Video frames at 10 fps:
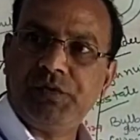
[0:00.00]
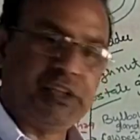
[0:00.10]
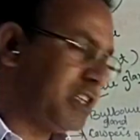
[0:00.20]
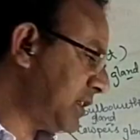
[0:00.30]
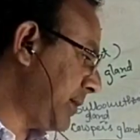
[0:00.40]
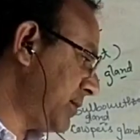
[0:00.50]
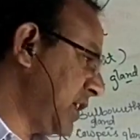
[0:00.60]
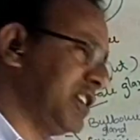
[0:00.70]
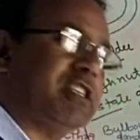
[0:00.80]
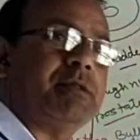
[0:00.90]
these
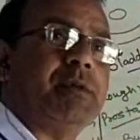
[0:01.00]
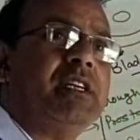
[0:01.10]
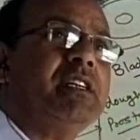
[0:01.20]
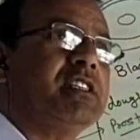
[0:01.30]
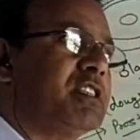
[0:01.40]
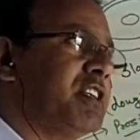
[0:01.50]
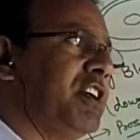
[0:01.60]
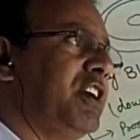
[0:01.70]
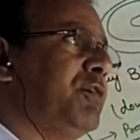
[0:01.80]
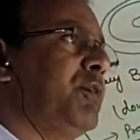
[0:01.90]
substances may
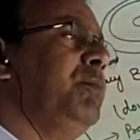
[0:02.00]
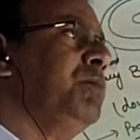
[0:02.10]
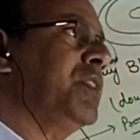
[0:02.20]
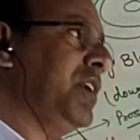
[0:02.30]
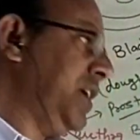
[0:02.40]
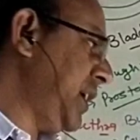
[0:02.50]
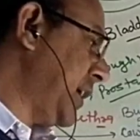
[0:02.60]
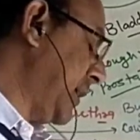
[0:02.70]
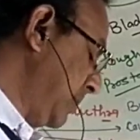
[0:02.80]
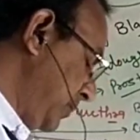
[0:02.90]
secreted from
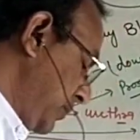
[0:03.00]
here.